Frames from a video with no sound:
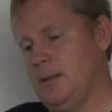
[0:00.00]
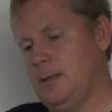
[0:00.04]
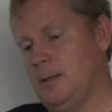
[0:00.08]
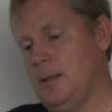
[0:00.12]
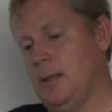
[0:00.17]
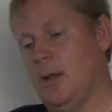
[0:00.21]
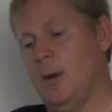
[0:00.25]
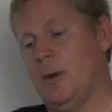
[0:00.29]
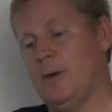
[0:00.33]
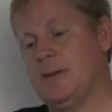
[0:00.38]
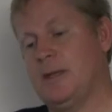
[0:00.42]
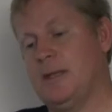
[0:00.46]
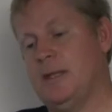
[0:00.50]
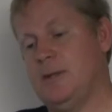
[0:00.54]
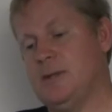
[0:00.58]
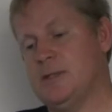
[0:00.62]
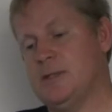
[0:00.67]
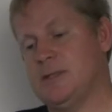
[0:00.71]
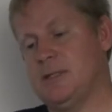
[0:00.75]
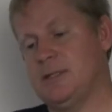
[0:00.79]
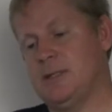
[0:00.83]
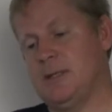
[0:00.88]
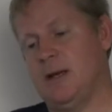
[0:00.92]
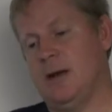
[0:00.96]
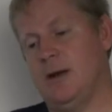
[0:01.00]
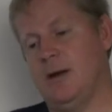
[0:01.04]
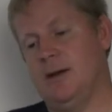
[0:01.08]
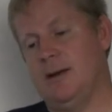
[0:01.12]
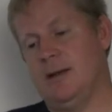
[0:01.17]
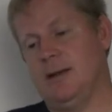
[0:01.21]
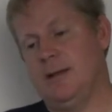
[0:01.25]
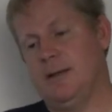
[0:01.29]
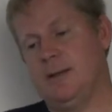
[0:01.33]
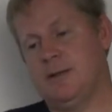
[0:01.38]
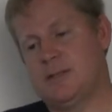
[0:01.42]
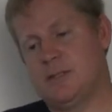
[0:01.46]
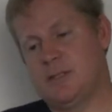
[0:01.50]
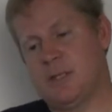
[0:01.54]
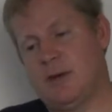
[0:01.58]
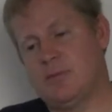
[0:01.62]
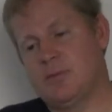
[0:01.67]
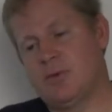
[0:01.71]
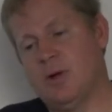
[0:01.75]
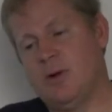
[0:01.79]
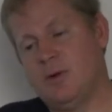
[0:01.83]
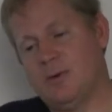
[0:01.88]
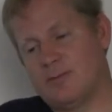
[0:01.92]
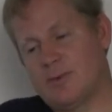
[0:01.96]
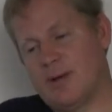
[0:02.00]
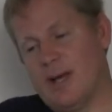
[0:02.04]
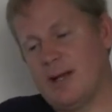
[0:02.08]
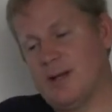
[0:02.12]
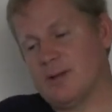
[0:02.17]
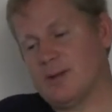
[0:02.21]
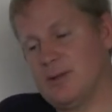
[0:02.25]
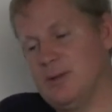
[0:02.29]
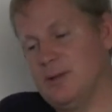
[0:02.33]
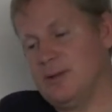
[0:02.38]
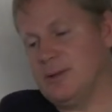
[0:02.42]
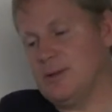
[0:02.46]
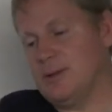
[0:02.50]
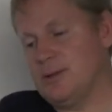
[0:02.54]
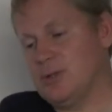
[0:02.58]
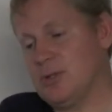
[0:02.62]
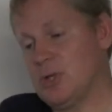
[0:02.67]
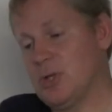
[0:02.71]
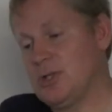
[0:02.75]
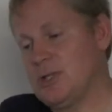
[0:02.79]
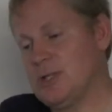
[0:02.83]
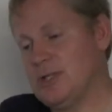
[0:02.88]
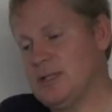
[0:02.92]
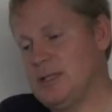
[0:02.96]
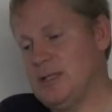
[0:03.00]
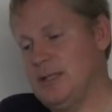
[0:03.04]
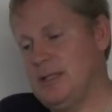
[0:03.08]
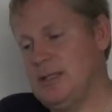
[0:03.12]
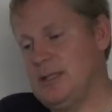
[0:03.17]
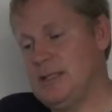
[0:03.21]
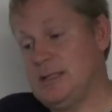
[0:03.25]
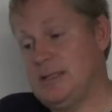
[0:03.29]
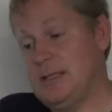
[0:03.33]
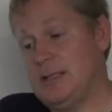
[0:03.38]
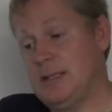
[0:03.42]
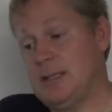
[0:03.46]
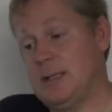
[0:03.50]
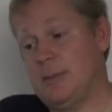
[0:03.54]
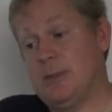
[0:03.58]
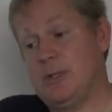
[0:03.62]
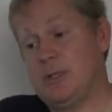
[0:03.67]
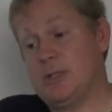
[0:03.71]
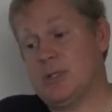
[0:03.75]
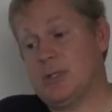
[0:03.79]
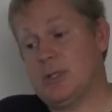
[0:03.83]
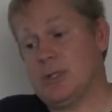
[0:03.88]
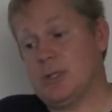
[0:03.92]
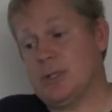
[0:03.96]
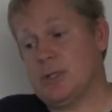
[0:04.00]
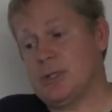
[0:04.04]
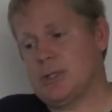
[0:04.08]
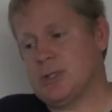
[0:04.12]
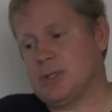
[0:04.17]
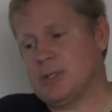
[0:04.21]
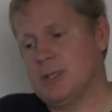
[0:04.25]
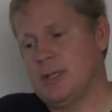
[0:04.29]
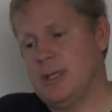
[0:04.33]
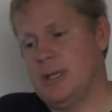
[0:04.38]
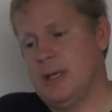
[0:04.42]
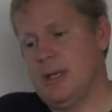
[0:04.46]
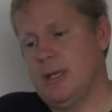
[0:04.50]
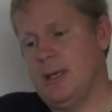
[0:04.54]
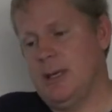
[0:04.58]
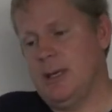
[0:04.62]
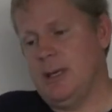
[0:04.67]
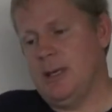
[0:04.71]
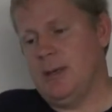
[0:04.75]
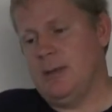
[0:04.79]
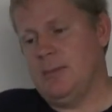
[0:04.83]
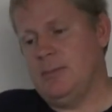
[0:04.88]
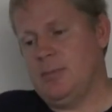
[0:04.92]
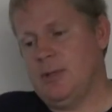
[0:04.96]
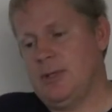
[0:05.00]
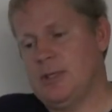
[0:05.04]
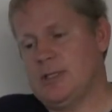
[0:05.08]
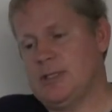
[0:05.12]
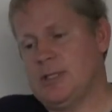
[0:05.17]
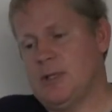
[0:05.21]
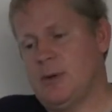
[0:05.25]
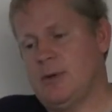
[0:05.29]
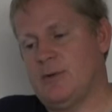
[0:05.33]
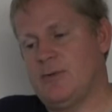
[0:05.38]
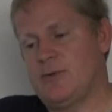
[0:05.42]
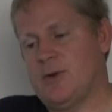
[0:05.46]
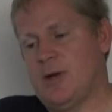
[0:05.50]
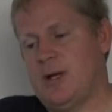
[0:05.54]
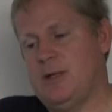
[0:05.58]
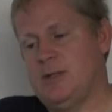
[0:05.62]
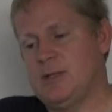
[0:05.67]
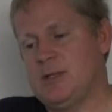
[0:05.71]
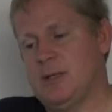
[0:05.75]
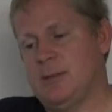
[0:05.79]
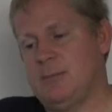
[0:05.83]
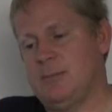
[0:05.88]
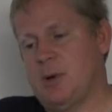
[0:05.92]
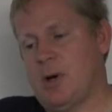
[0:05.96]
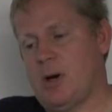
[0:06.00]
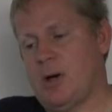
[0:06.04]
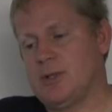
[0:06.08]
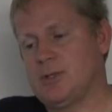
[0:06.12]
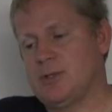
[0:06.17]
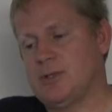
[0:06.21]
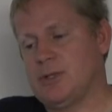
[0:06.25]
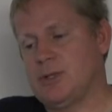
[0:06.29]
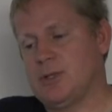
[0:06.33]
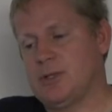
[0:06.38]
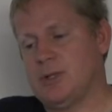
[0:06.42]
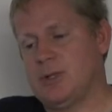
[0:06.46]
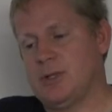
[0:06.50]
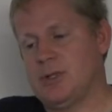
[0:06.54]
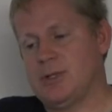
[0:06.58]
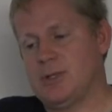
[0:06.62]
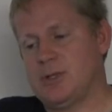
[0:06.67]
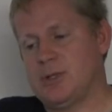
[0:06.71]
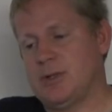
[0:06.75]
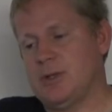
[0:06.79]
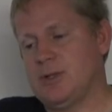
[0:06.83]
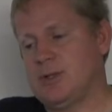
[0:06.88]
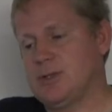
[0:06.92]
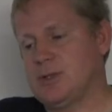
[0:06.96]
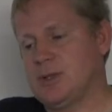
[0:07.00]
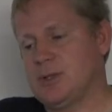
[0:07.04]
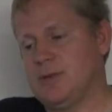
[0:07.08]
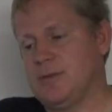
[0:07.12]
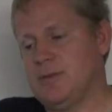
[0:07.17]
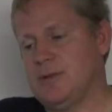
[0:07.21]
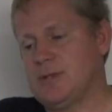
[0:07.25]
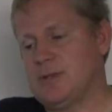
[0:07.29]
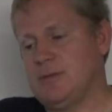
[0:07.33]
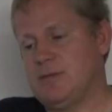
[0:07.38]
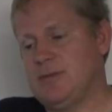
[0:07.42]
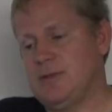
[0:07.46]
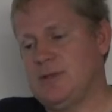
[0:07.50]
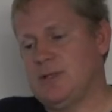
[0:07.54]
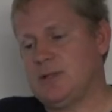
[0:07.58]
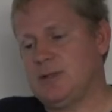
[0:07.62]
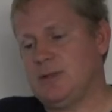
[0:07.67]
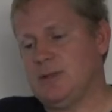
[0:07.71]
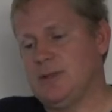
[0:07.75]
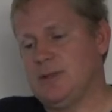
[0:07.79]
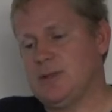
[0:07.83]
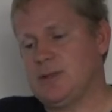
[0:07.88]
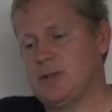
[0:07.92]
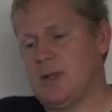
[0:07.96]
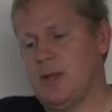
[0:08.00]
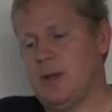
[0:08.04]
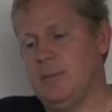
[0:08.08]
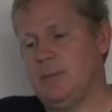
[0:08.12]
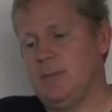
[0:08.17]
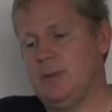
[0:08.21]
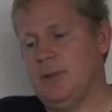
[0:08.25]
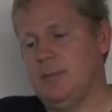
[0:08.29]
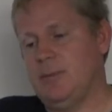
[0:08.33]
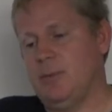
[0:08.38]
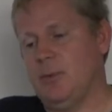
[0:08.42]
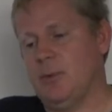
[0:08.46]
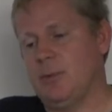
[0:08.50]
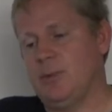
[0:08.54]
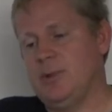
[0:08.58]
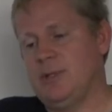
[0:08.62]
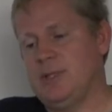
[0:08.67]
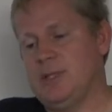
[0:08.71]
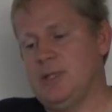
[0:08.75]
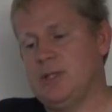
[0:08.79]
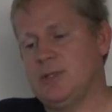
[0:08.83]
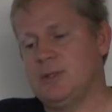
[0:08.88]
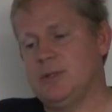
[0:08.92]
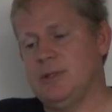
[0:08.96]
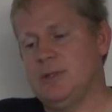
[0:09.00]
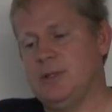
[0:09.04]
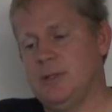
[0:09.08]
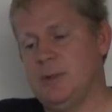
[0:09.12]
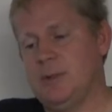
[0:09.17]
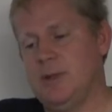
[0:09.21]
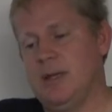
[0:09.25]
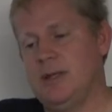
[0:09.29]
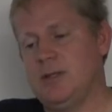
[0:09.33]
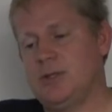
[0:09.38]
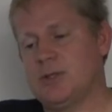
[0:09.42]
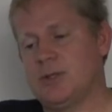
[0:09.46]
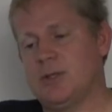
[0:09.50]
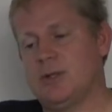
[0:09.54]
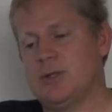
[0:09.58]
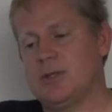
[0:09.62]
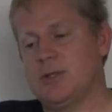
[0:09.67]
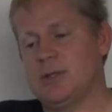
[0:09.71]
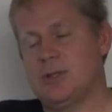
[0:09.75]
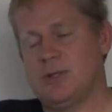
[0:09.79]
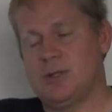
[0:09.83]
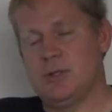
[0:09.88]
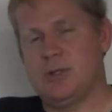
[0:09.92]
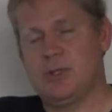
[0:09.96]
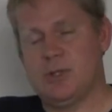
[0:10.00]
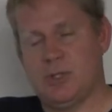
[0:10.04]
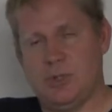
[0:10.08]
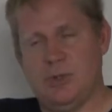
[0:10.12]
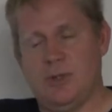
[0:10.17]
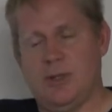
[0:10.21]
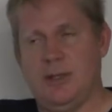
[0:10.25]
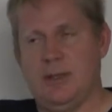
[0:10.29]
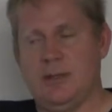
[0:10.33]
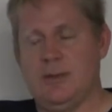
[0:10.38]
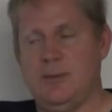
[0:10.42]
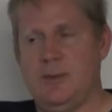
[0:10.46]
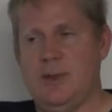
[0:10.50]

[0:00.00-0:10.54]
Knowing that he was in the area, several regular church attendees didn't come to church because they were afraid he was going to barge in the church during service and physically assault people or potentially do a church shooting.